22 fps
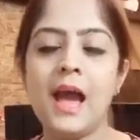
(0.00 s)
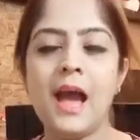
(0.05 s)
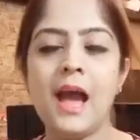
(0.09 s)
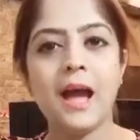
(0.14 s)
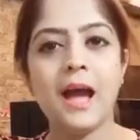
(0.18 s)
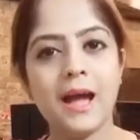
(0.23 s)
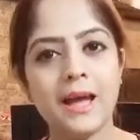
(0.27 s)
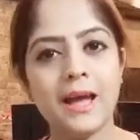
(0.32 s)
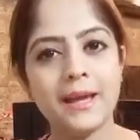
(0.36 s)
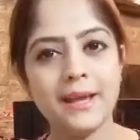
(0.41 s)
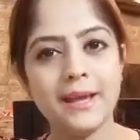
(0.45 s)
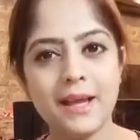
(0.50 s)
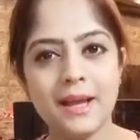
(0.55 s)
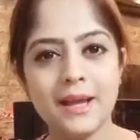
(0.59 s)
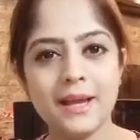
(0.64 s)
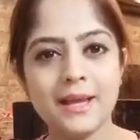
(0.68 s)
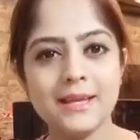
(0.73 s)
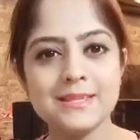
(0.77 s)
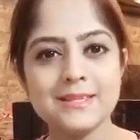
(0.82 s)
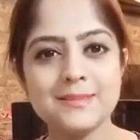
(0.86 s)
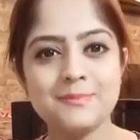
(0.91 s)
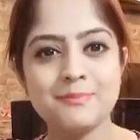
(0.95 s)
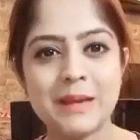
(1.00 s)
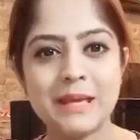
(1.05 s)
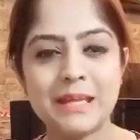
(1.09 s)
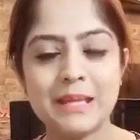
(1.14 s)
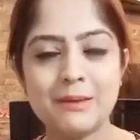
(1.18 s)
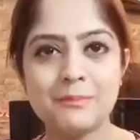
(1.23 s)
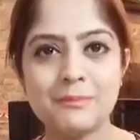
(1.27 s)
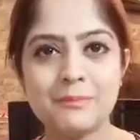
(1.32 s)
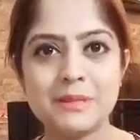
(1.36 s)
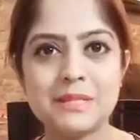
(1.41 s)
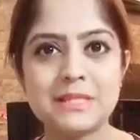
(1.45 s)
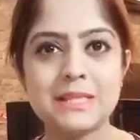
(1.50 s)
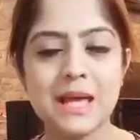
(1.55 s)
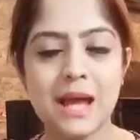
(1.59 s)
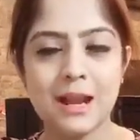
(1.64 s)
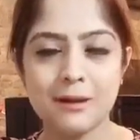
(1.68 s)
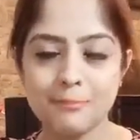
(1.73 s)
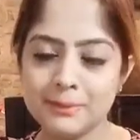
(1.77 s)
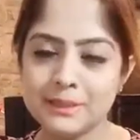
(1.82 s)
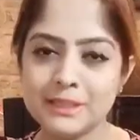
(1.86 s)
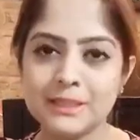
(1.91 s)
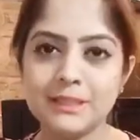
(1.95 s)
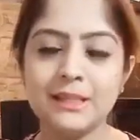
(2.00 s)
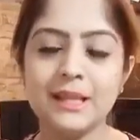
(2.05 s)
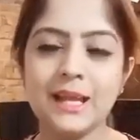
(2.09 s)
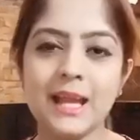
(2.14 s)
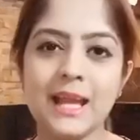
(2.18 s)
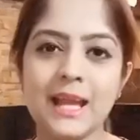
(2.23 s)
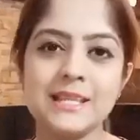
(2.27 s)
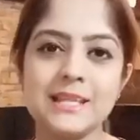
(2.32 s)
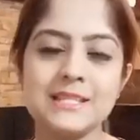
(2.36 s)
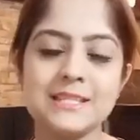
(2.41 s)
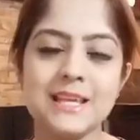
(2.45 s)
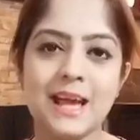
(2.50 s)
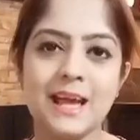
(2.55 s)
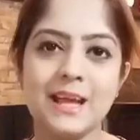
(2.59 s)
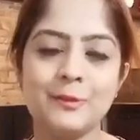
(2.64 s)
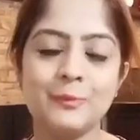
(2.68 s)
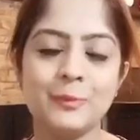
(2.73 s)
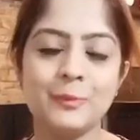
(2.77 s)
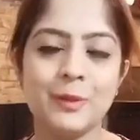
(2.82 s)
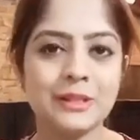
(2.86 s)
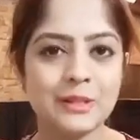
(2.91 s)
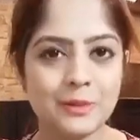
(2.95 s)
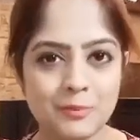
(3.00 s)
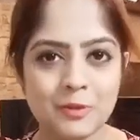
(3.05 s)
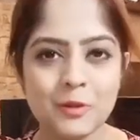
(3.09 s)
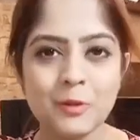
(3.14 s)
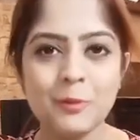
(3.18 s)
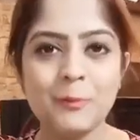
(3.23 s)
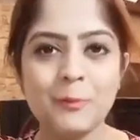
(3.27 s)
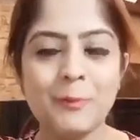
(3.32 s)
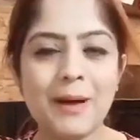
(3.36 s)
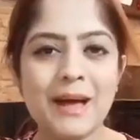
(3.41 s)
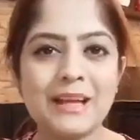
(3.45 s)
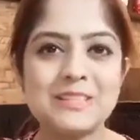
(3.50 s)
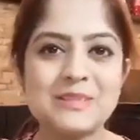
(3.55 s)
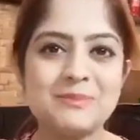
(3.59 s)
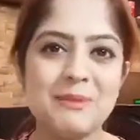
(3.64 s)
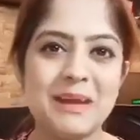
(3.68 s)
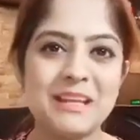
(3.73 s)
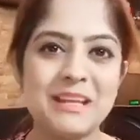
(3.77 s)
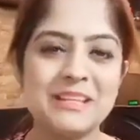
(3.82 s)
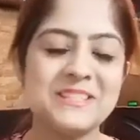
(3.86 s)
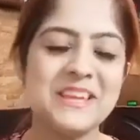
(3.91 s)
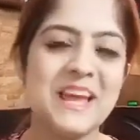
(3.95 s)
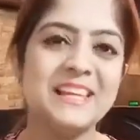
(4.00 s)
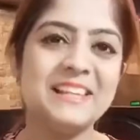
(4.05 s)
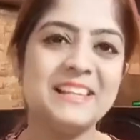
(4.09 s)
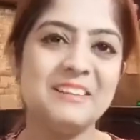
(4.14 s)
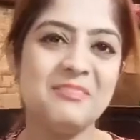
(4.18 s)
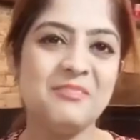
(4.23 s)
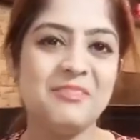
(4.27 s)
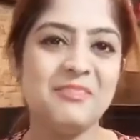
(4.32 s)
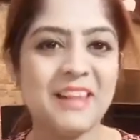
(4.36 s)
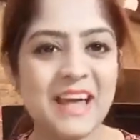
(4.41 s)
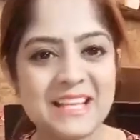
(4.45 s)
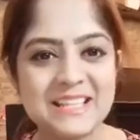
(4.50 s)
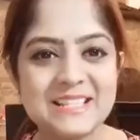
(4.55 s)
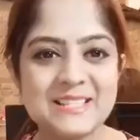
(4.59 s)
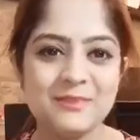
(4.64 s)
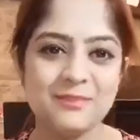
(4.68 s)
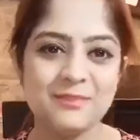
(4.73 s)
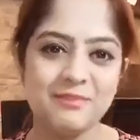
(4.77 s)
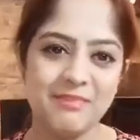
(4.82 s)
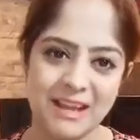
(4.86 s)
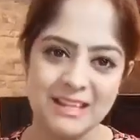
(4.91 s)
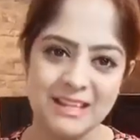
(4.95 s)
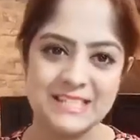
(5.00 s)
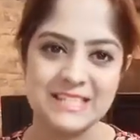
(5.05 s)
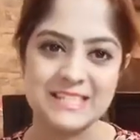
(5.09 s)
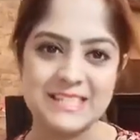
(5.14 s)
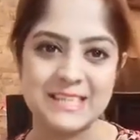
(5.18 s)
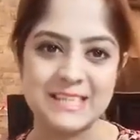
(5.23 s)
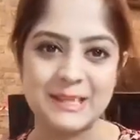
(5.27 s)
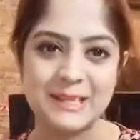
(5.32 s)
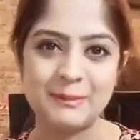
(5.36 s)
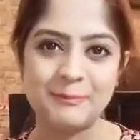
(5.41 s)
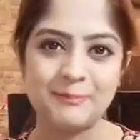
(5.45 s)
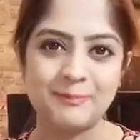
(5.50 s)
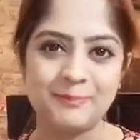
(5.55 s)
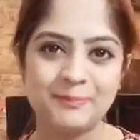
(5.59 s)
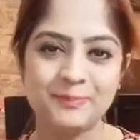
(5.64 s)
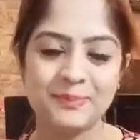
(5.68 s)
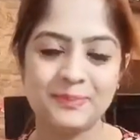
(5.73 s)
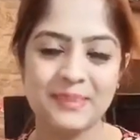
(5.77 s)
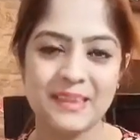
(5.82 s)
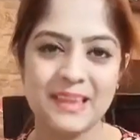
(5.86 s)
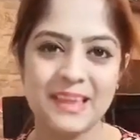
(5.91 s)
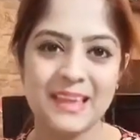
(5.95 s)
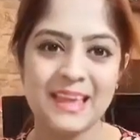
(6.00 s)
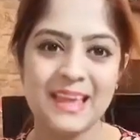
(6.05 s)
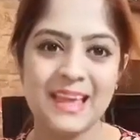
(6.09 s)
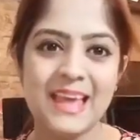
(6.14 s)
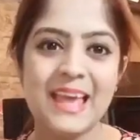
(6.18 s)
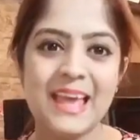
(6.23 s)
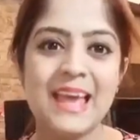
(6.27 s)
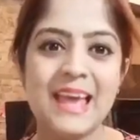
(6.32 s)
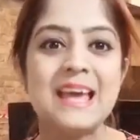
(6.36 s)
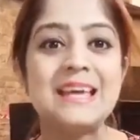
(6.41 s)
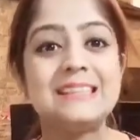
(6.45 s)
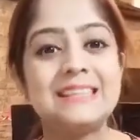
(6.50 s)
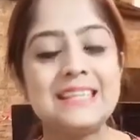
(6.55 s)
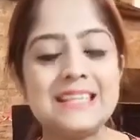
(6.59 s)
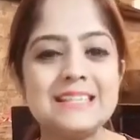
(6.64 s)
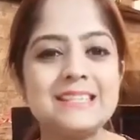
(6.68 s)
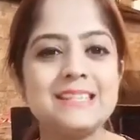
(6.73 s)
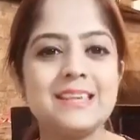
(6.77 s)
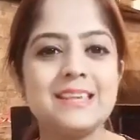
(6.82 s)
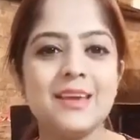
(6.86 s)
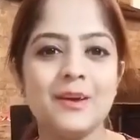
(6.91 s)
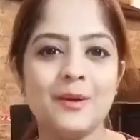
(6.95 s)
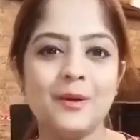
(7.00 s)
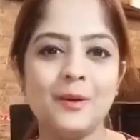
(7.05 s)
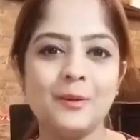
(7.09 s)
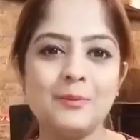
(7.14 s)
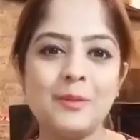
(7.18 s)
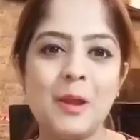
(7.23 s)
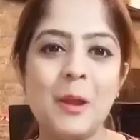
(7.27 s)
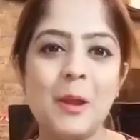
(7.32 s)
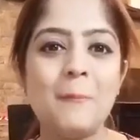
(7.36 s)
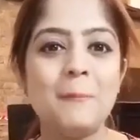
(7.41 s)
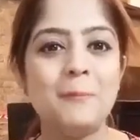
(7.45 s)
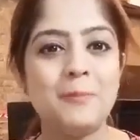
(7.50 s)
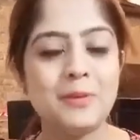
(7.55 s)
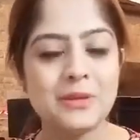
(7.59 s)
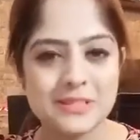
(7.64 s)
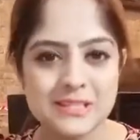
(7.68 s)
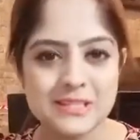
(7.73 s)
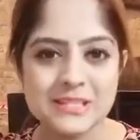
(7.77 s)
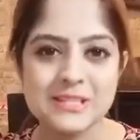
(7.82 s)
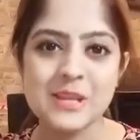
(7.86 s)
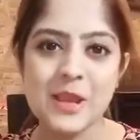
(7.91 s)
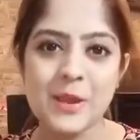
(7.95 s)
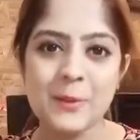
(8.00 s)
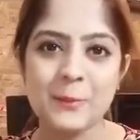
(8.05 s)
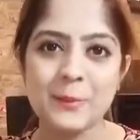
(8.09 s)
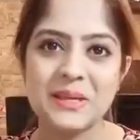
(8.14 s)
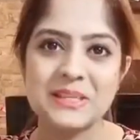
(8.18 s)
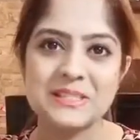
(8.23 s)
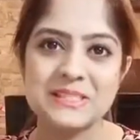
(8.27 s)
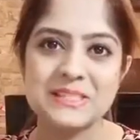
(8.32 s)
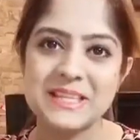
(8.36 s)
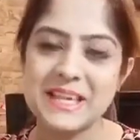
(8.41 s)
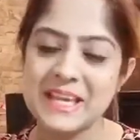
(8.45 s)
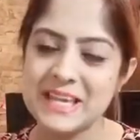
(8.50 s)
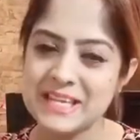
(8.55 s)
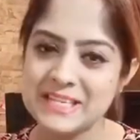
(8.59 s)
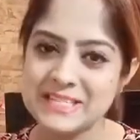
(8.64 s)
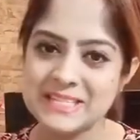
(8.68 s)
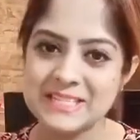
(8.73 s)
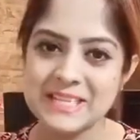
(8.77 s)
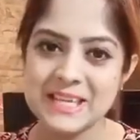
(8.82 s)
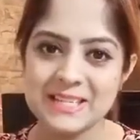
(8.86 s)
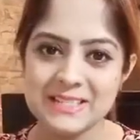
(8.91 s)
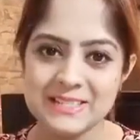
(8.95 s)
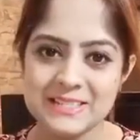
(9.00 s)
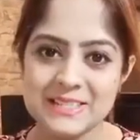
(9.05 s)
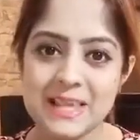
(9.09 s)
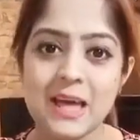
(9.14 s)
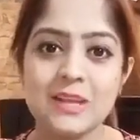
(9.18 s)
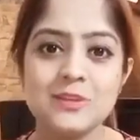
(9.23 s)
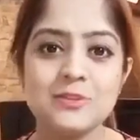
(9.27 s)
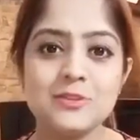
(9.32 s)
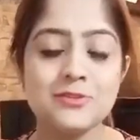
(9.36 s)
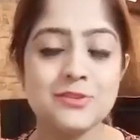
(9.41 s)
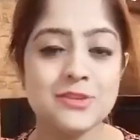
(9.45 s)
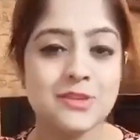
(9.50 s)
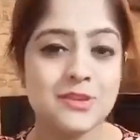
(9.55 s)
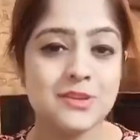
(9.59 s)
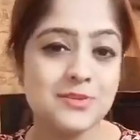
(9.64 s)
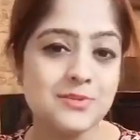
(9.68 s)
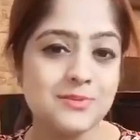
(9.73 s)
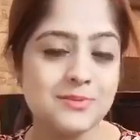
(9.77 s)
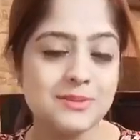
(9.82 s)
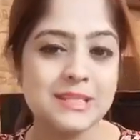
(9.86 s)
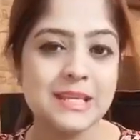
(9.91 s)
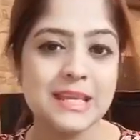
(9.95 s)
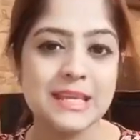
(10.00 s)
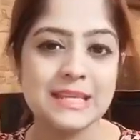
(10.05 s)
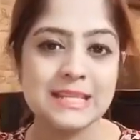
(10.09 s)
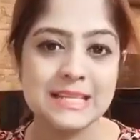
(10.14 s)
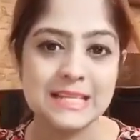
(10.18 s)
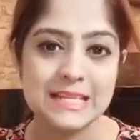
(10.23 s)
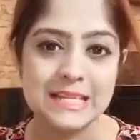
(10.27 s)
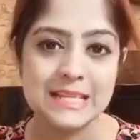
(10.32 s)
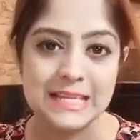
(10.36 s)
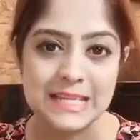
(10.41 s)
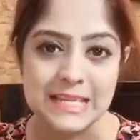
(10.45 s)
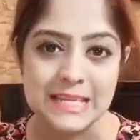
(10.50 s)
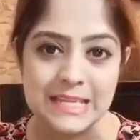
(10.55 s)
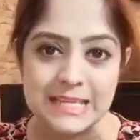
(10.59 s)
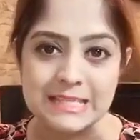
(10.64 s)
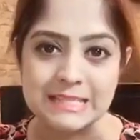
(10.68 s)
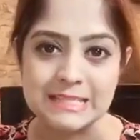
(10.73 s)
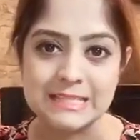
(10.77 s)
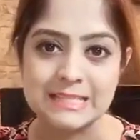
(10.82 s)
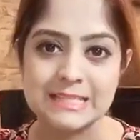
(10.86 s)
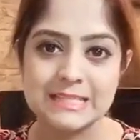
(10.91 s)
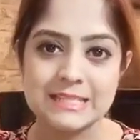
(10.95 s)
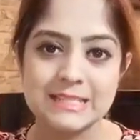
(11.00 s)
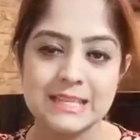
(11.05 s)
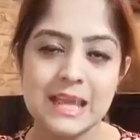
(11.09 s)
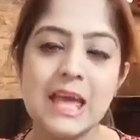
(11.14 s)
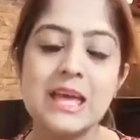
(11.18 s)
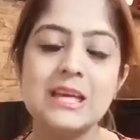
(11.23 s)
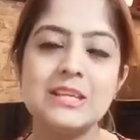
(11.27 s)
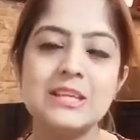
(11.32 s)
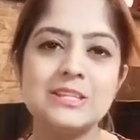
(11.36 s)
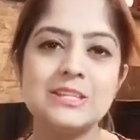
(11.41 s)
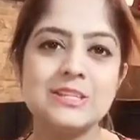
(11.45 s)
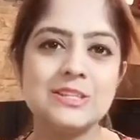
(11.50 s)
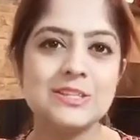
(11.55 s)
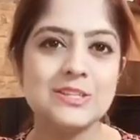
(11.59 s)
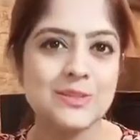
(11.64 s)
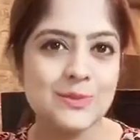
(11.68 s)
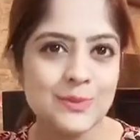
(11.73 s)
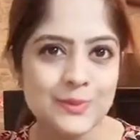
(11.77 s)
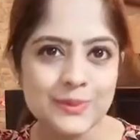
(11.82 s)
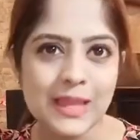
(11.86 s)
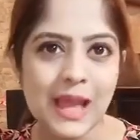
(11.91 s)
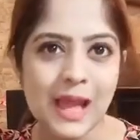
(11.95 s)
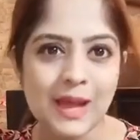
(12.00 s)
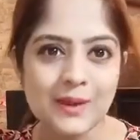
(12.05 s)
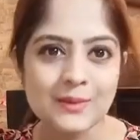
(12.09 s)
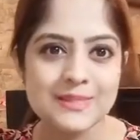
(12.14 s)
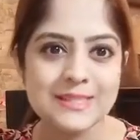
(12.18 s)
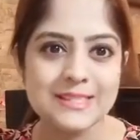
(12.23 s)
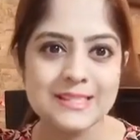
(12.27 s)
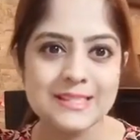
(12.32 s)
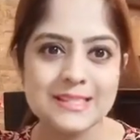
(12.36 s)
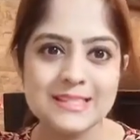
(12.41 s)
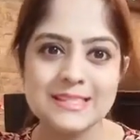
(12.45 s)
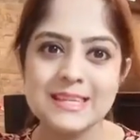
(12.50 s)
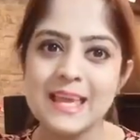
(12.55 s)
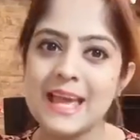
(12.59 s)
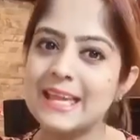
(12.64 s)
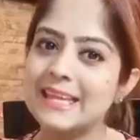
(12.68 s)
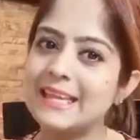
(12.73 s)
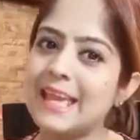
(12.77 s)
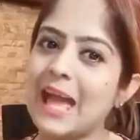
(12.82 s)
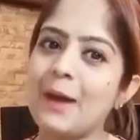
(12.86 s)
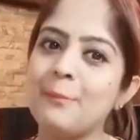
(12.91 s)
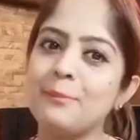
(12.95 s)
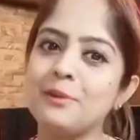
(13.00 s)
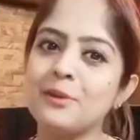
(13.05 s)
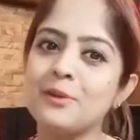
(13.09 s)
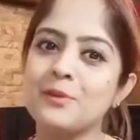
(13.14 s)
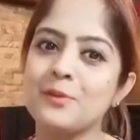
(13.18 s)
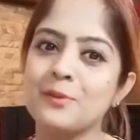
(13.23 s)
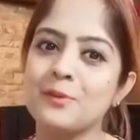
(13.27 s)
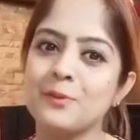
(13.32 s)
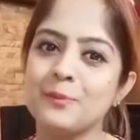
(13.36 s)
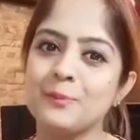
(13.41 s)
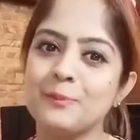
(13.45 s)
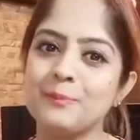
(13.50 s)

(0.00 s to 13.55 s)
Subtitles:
Hi guys, my name is Arpita and I welcome you back to my channel Flights of Fantasy. This year, British Airways intends to recruit at least 2,000 cabin crew.